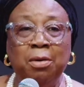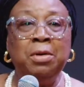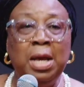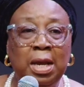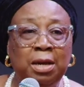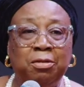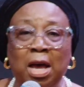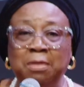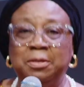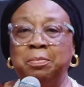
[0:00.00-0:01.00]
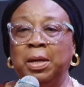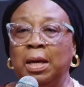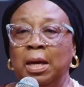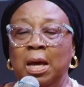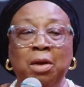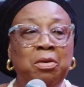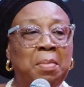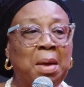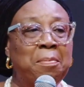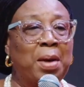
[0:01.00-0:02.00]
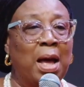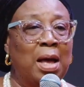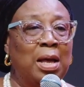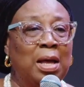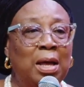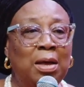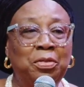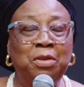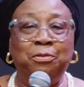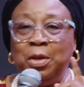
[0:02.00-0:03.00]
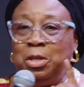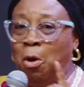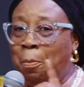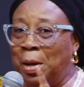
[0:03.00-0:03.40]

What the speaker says: really drives me. Remember your